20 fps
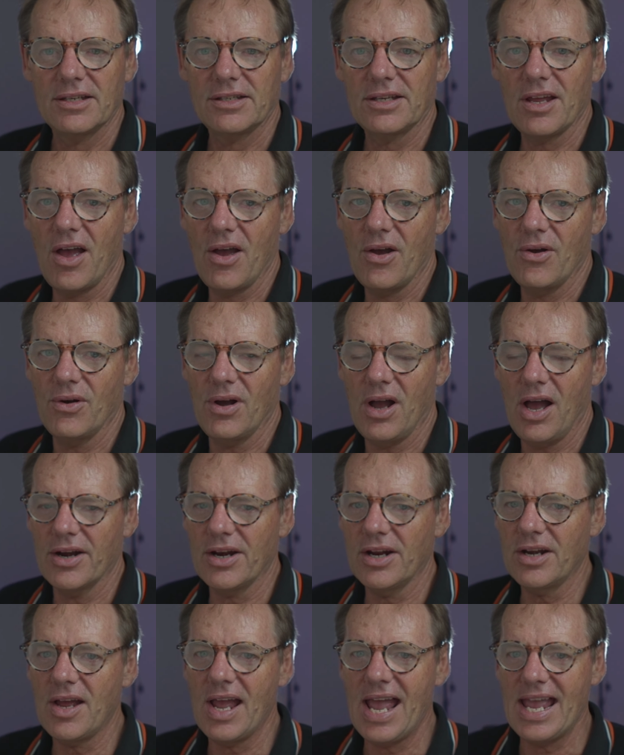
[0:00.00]
So
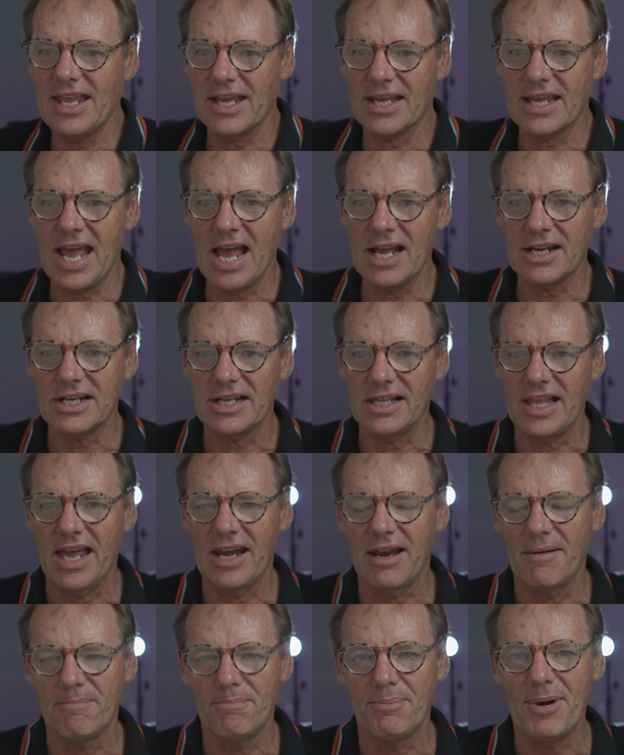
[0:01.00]
I don't know how you
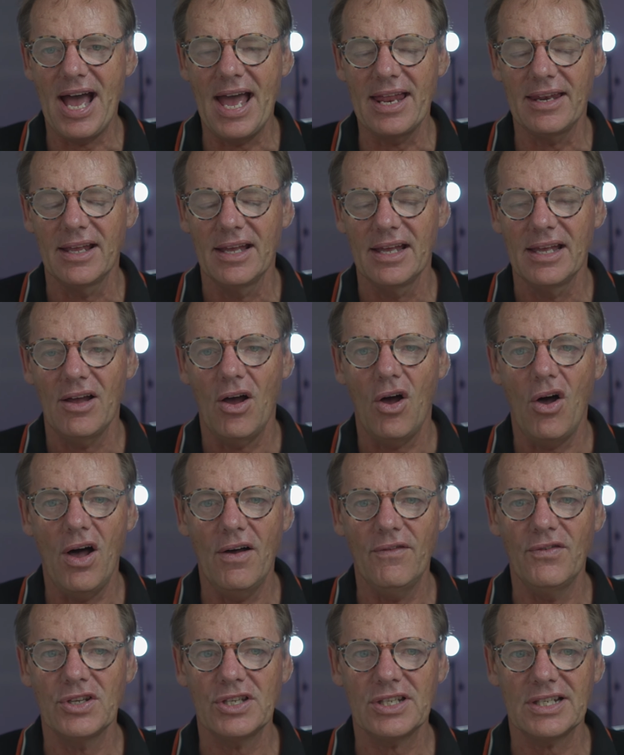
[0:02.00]
calculate it, but
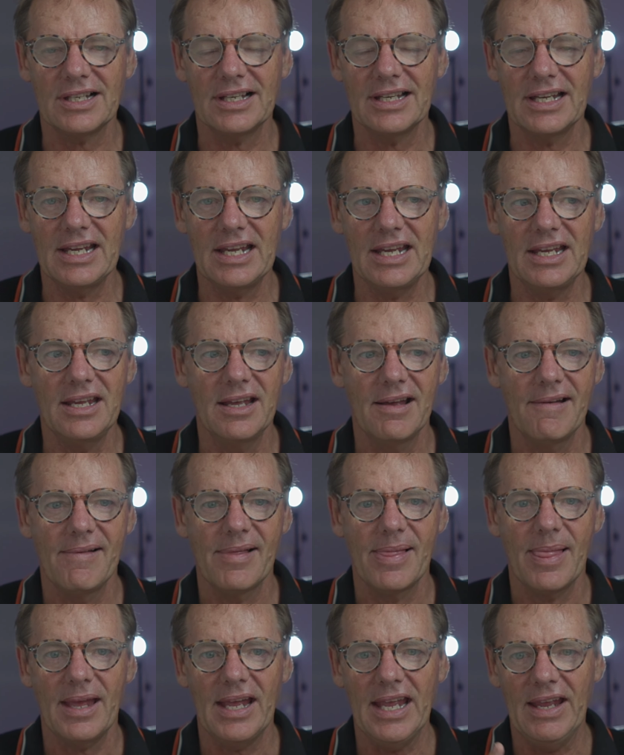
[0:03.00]
obviously,
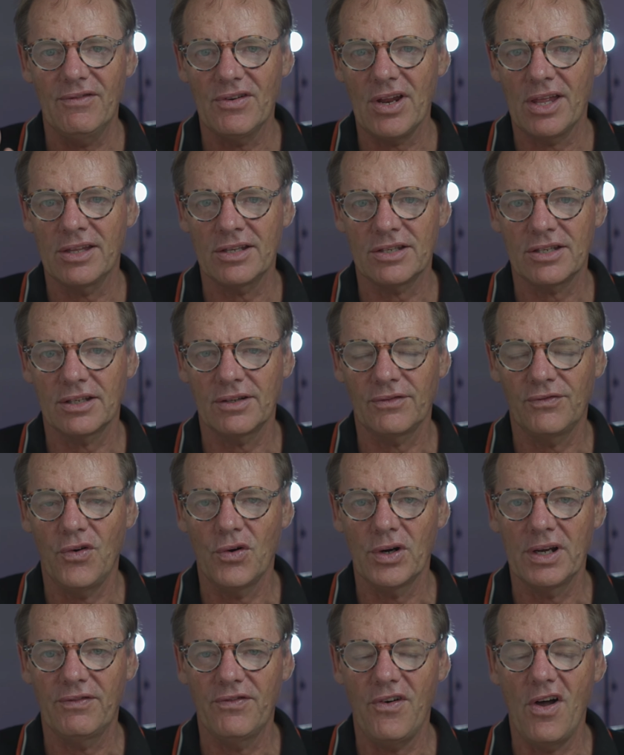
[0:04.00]
even though this is a
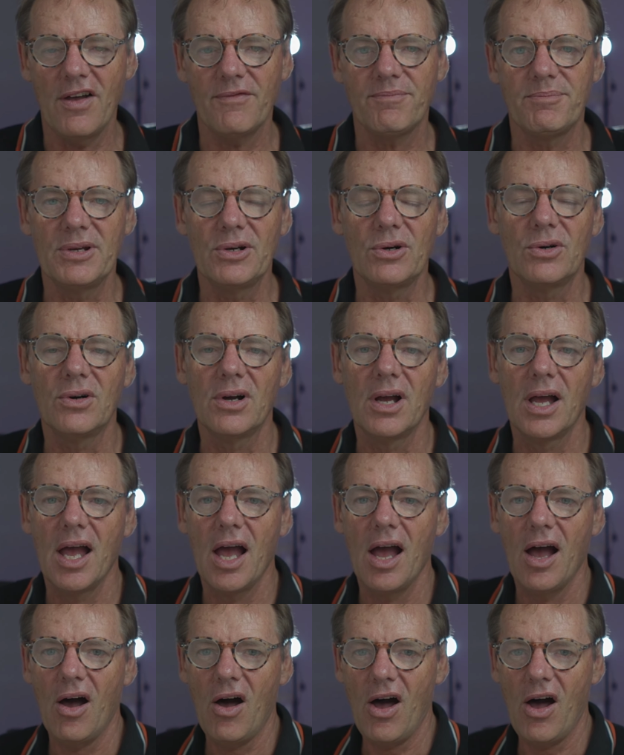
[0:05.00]
45mm,
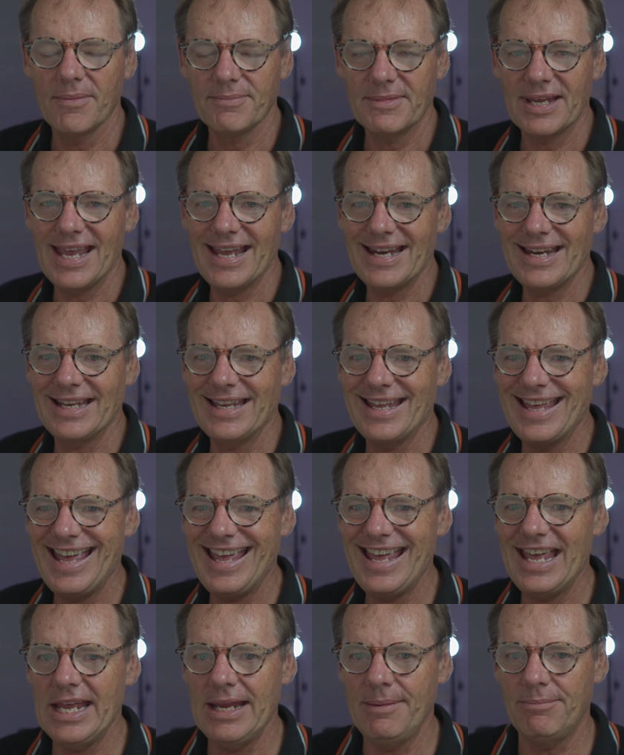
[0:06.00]
I'm getting
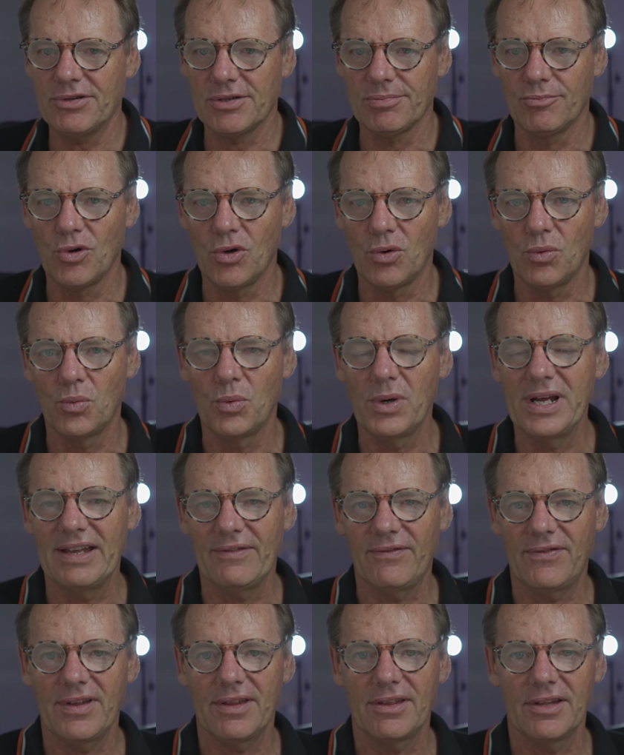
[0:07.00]
heaps more
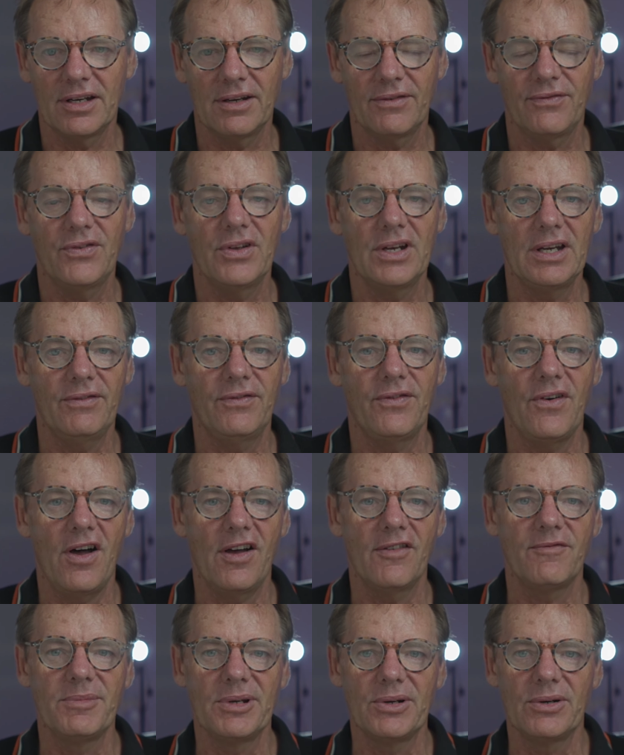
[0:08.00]
width than a
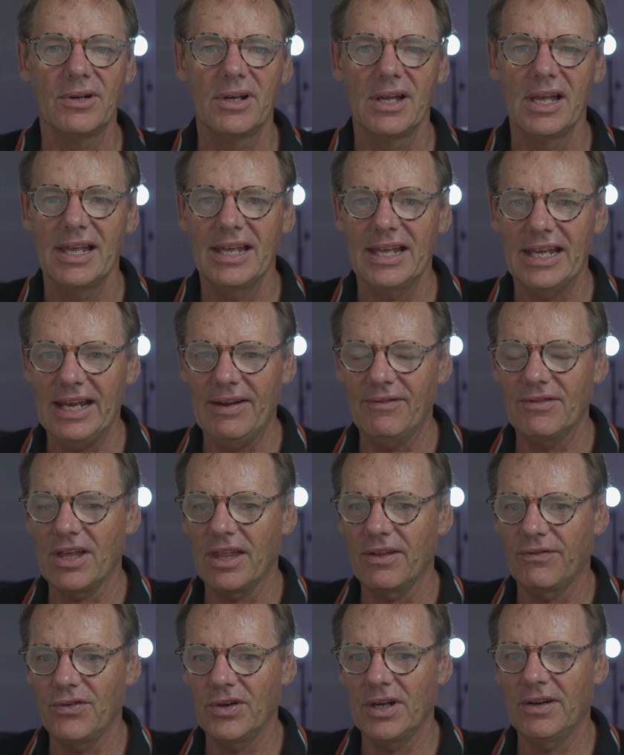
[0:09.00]
35mm,
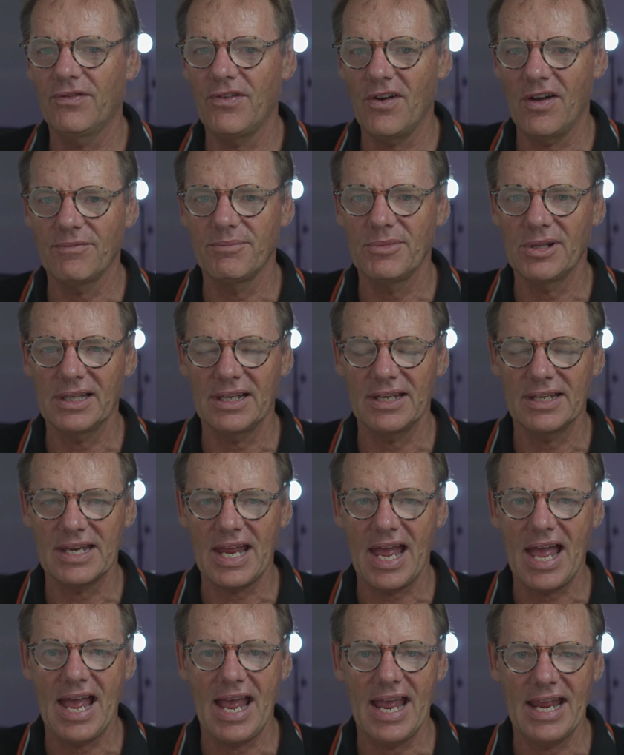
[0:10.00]
even though the 35mm
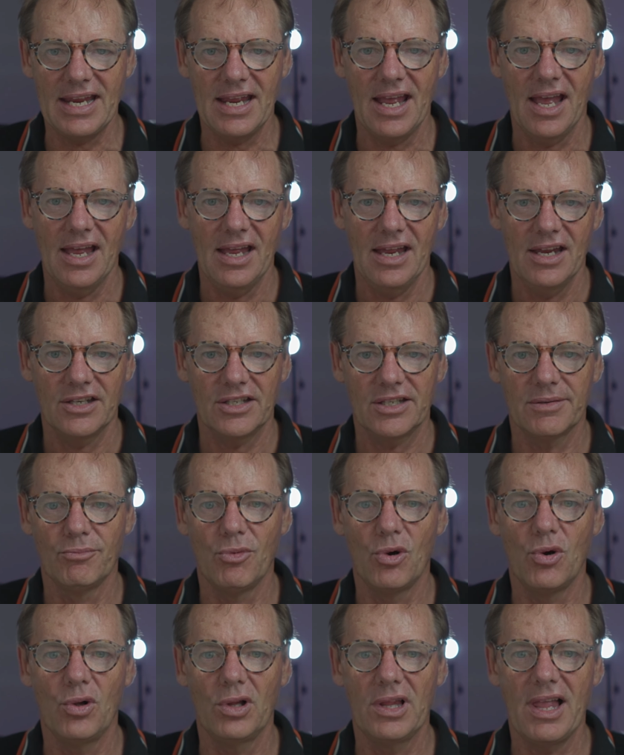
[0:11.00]
is a
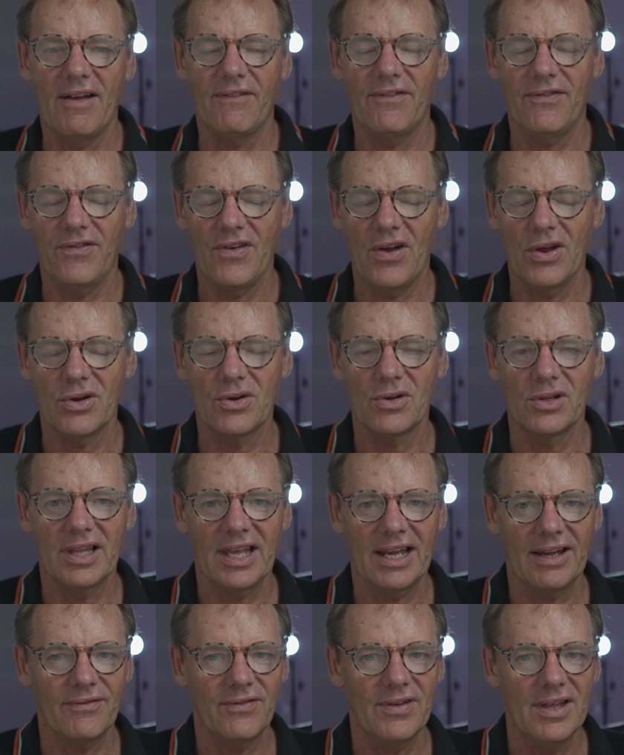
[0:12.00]
smaller focal
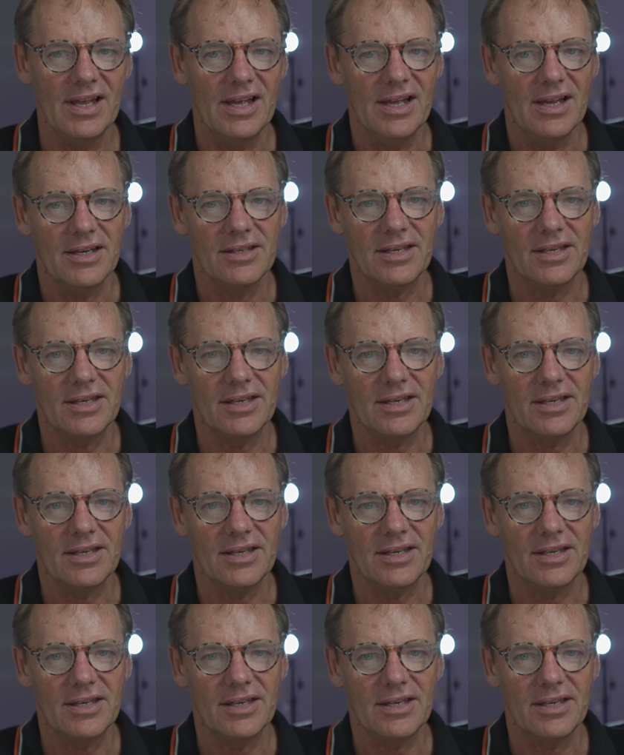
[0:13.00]
length.